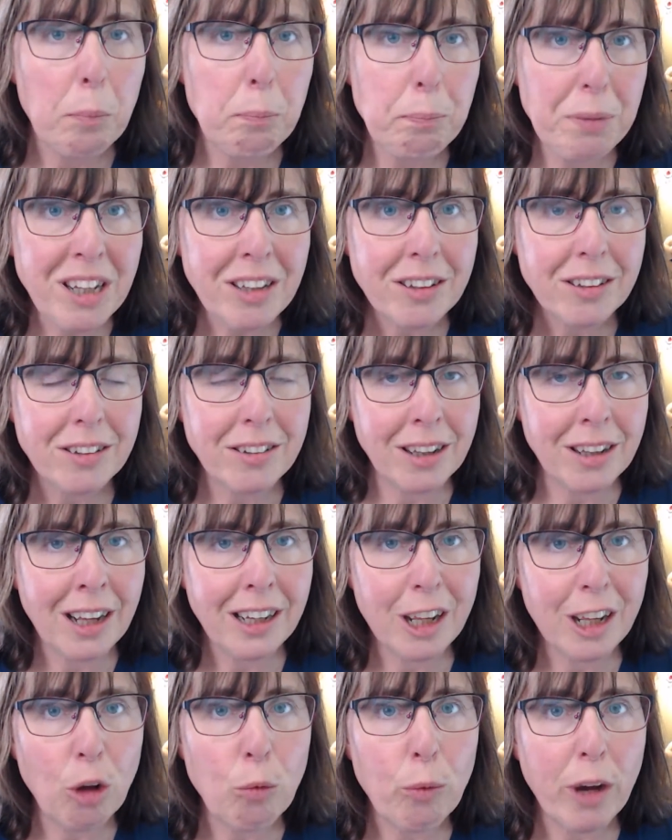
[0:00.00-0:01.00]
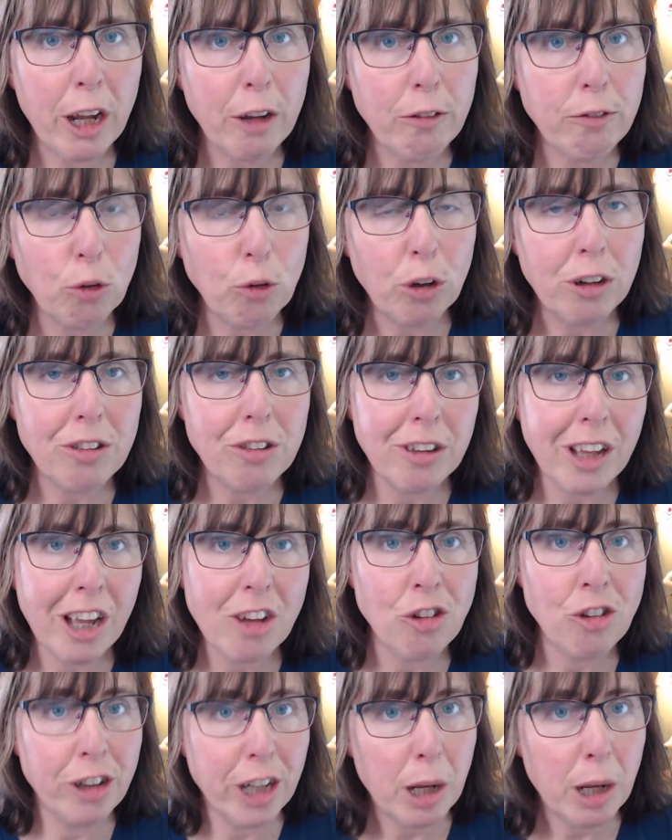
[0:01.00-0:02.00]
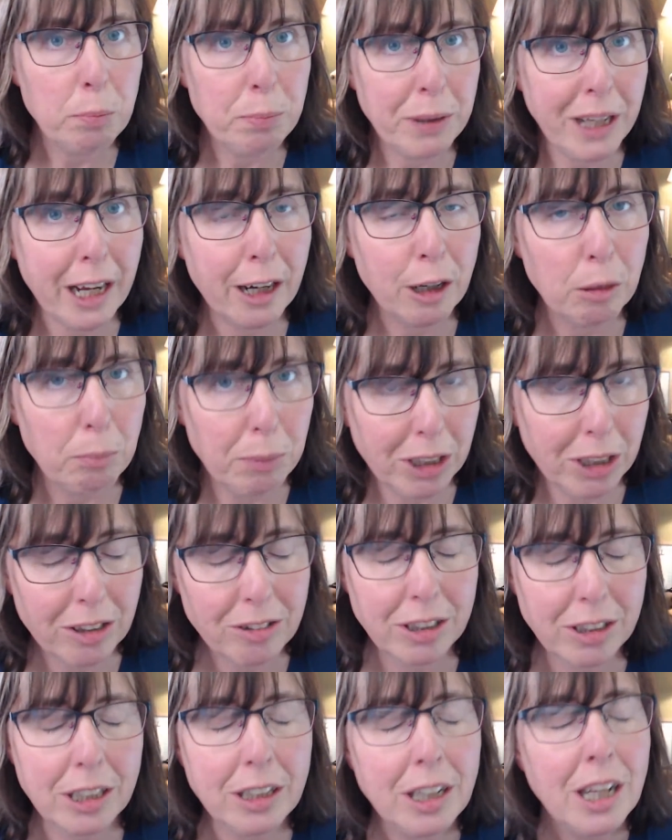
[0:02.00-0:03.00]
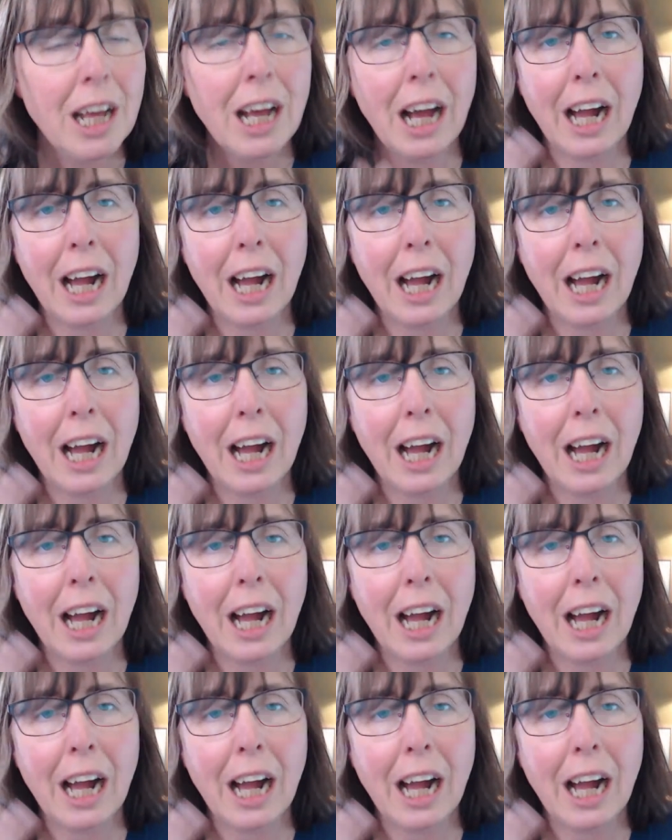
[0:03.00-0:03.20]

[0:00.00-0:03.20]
bit.ly/the pack bulletin.